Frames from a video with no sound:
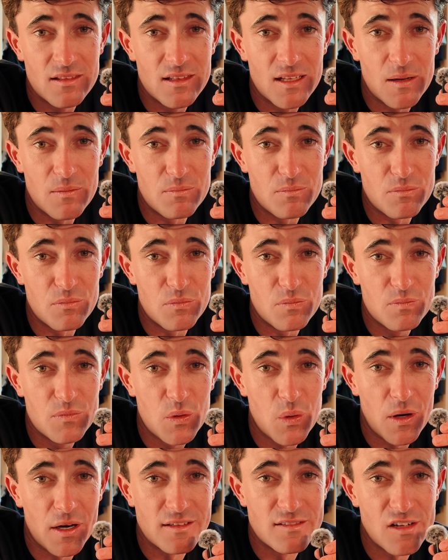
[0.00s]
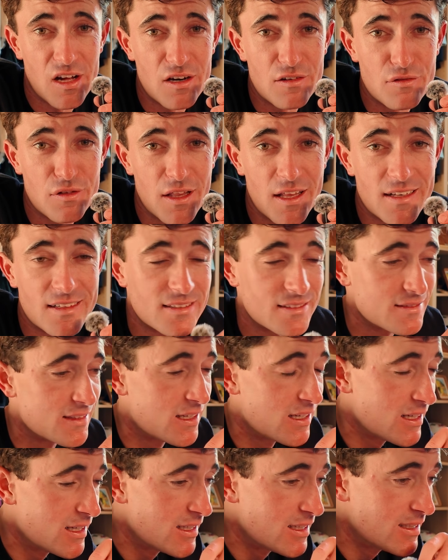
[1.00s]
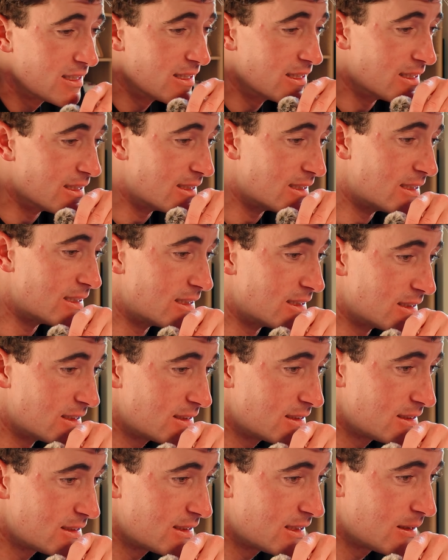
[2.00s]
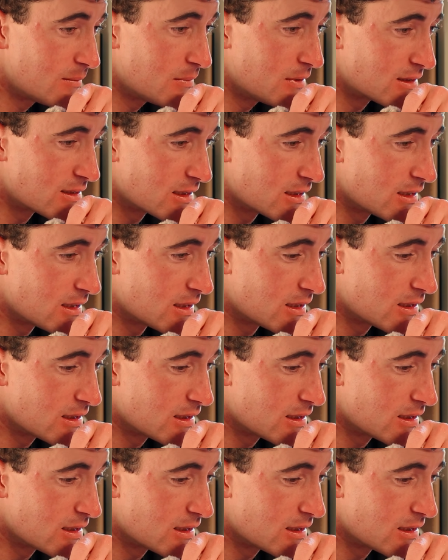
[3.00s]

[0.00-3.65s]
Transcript: I'm quite excited for that. Let me see.